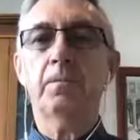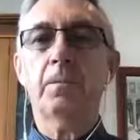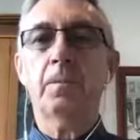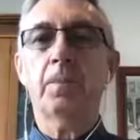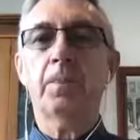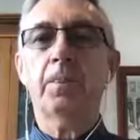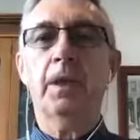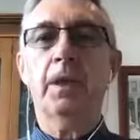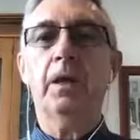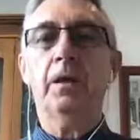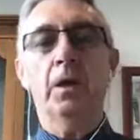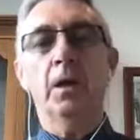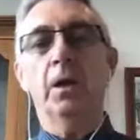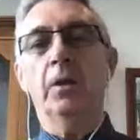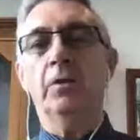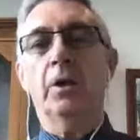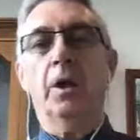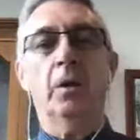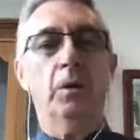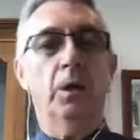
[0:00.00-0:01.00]
Yeah.
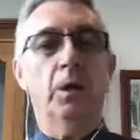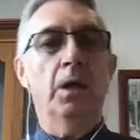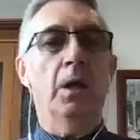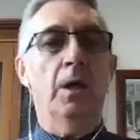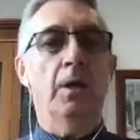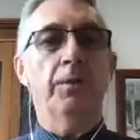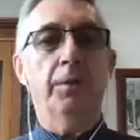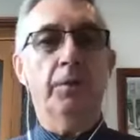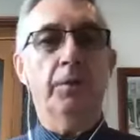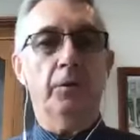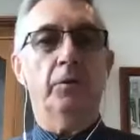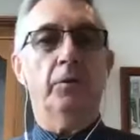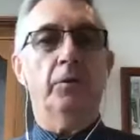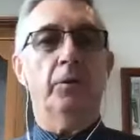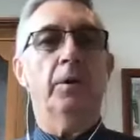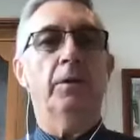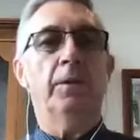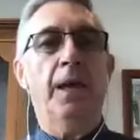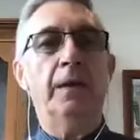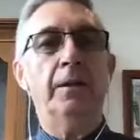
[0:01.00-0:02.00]
So this is
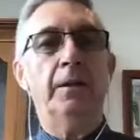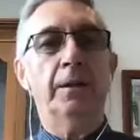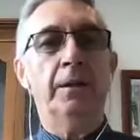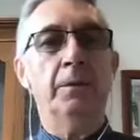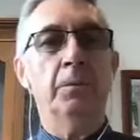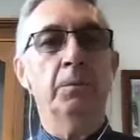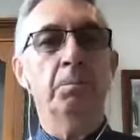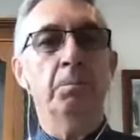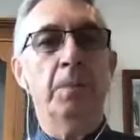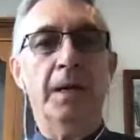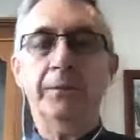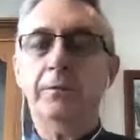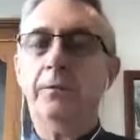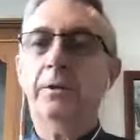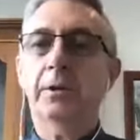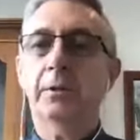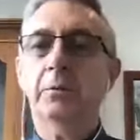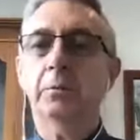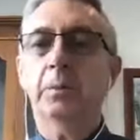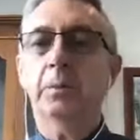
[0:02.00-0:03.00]
that
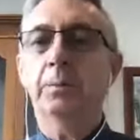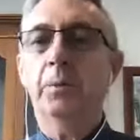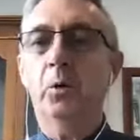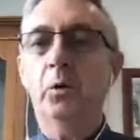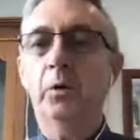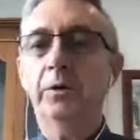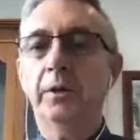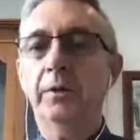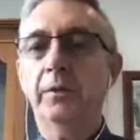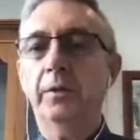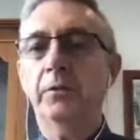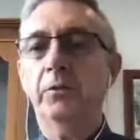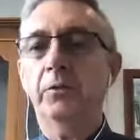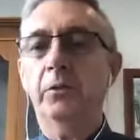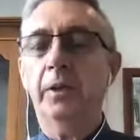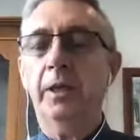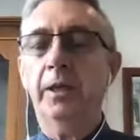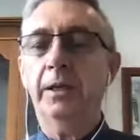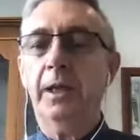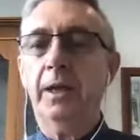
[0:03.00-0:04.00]
monthly reporting that you
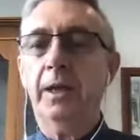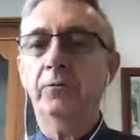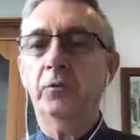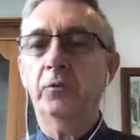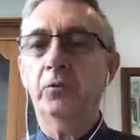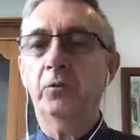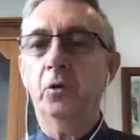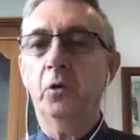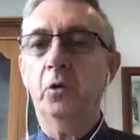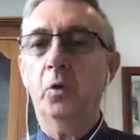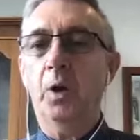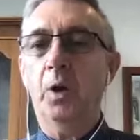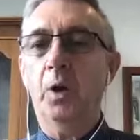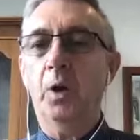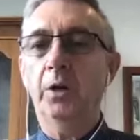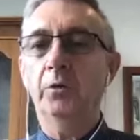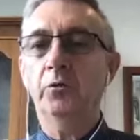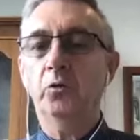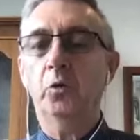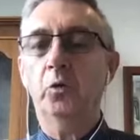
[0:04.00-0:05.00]
then have to do
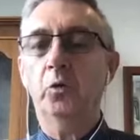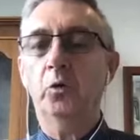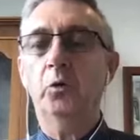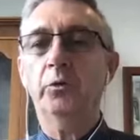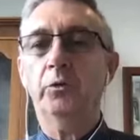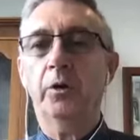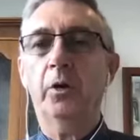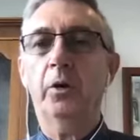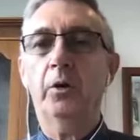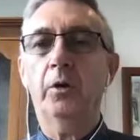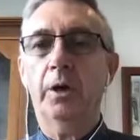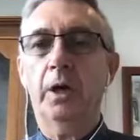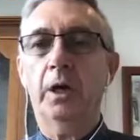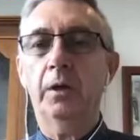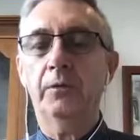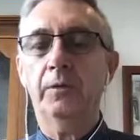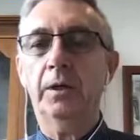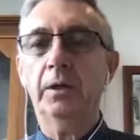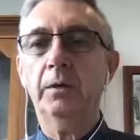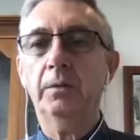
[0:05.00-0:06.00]
on your
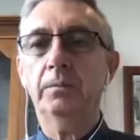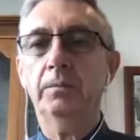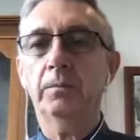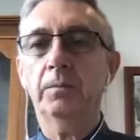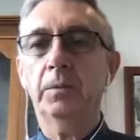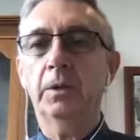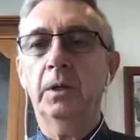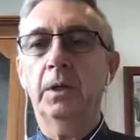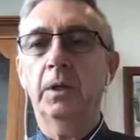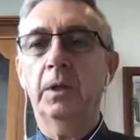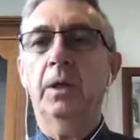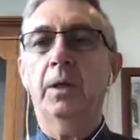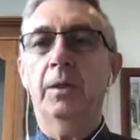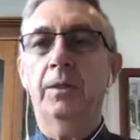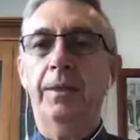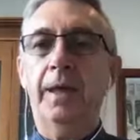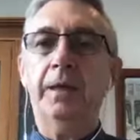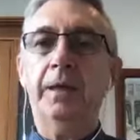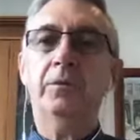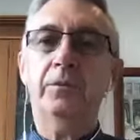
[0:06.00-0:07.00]
turnover.
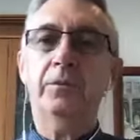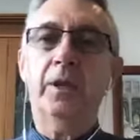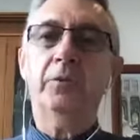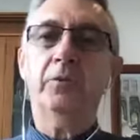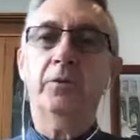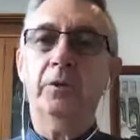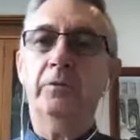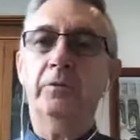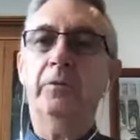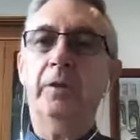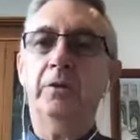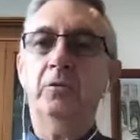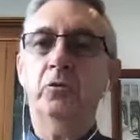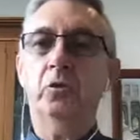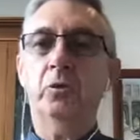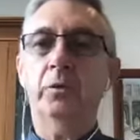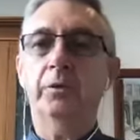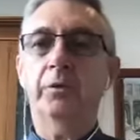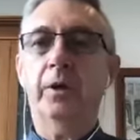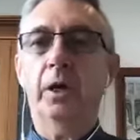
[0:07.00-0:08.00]
That doesn't affect your
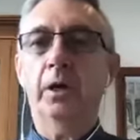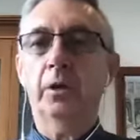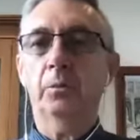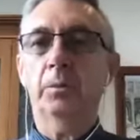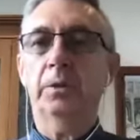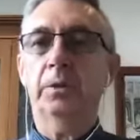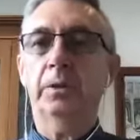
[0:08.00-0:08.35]
entitlement.